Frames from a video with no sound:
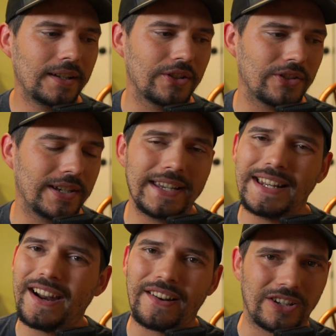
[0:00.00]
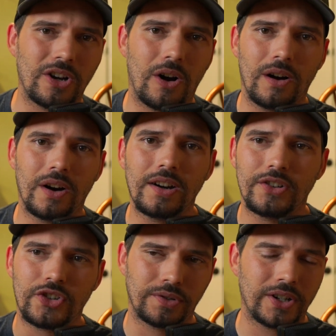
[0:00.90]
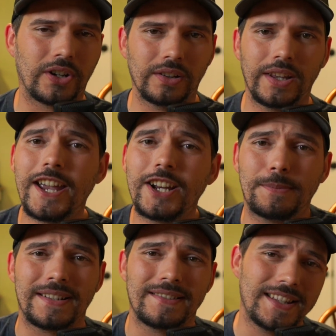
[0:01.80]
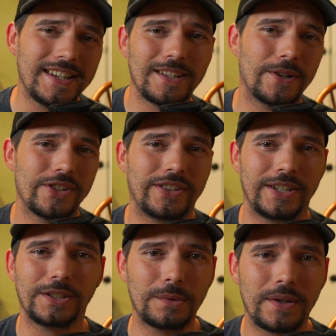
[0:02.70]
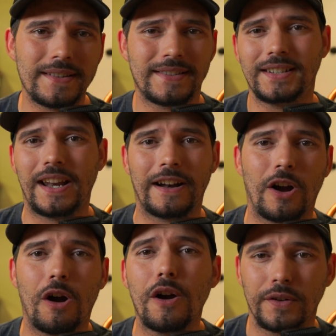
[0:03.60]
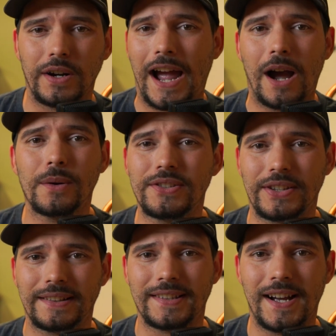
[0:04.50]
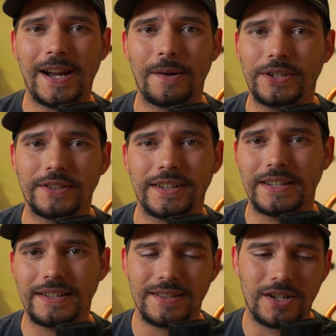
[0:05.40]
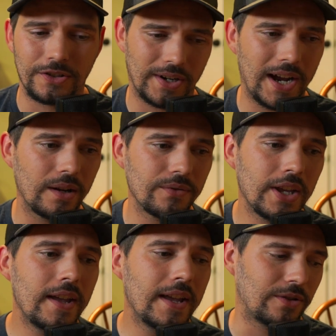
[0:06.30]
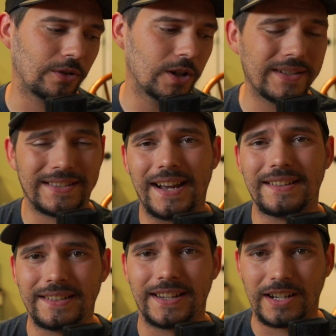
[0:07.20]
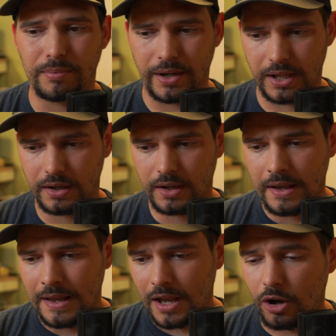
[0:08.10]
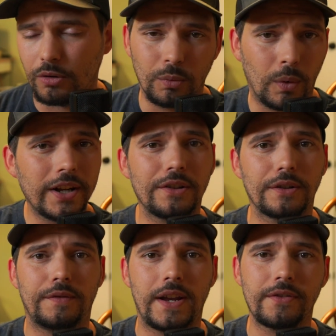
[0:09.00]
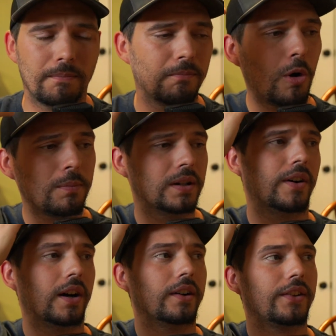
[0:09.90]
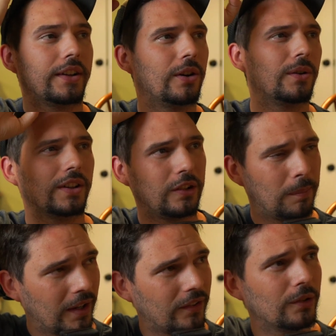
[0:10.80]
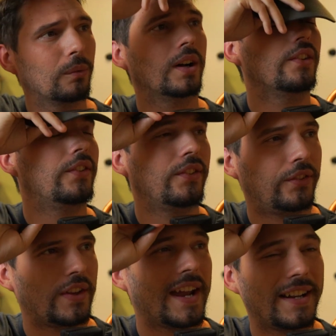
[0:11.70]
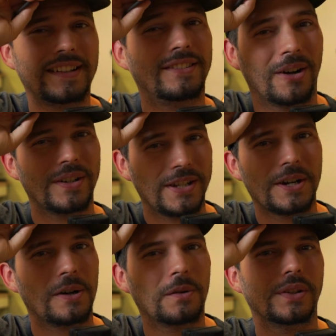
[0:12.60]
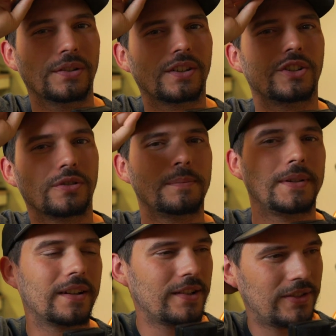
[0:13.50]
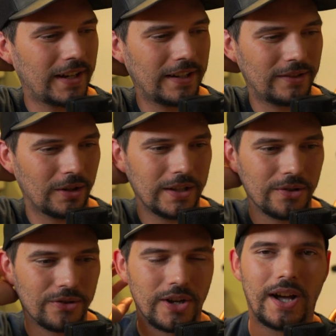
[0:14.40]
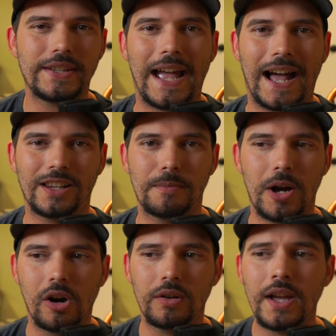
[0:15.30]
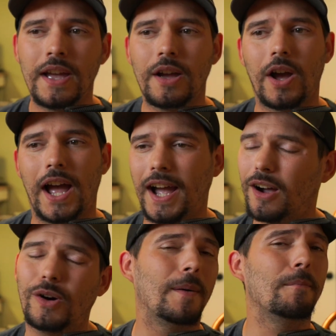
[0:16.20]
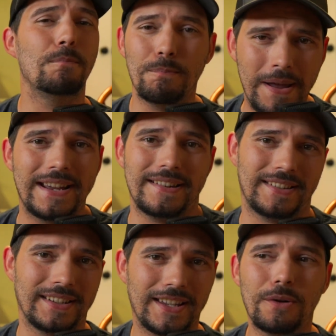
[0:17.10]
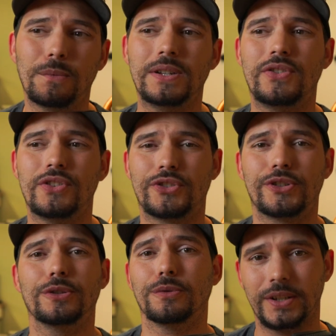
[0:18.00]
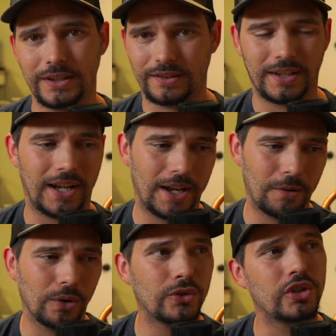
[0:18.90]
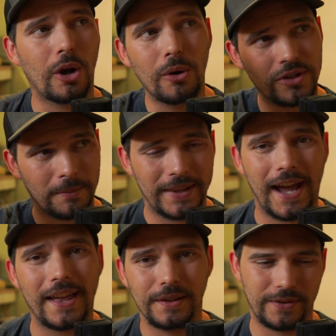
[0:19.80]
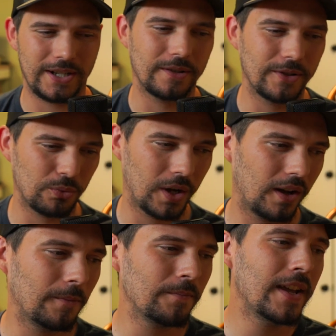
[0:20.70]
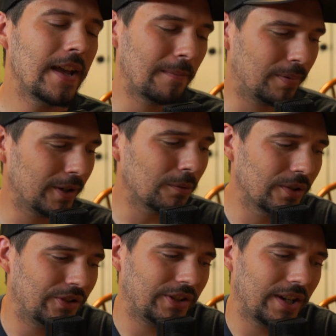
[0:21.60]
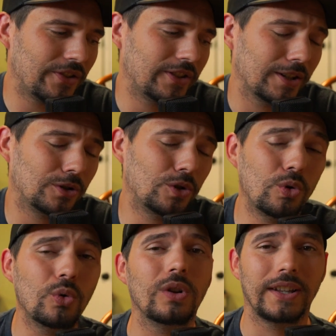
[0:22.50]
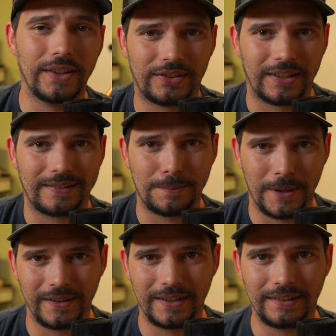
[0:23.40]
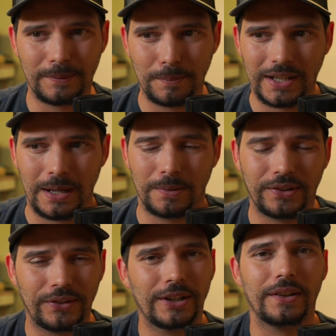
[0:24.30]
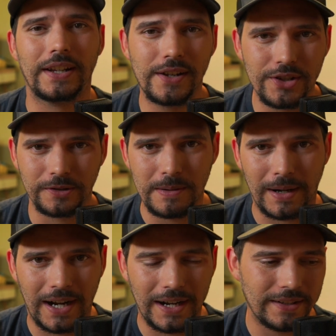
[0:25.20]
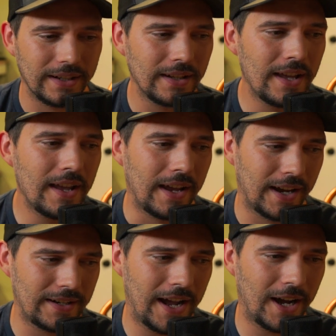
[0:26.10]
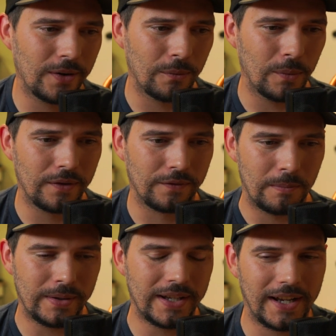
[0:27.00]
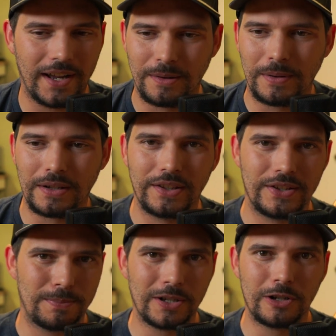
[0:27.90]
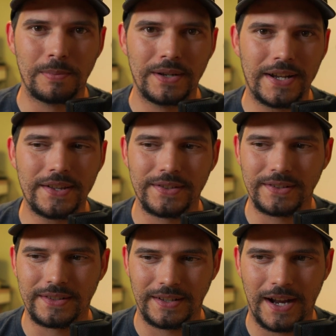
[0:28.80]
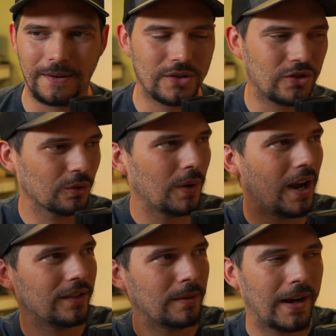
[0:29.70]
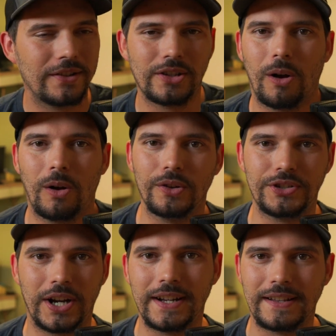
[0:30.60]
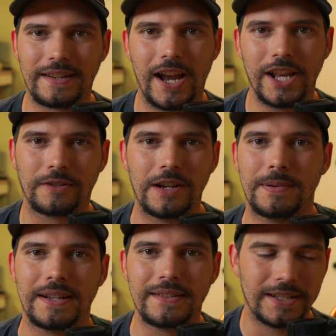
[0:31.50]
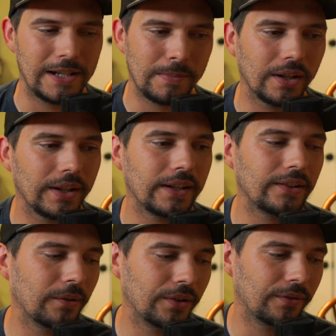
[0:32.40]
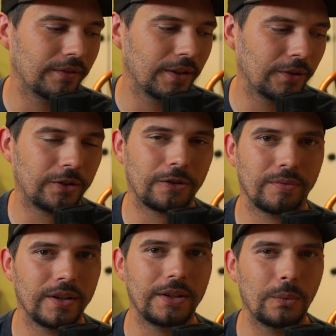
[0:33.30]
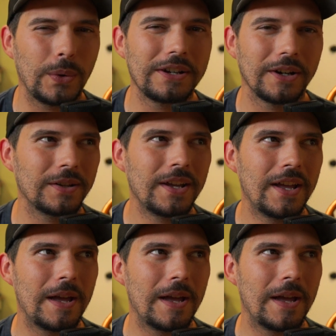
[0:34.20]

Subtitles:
just get out of the car, stretch our legs, because Lincoln wasn't the only one sitting in a car for hours at a time during these long drives. So it was nice to a break. Oh, and one other favorite moment of ours, I totally spaced, was San Antonio. We took a trip down to San Antonio, saw the Alamo. How amazing. It was surreal. We'll show some of that in the video as well. But it was just the coolest experience, being able to see all the history behind it and how it went from being out in the middle of this big open desert to now it's surrounded by tall, giant skyscraping city buildings. It was pretty weird,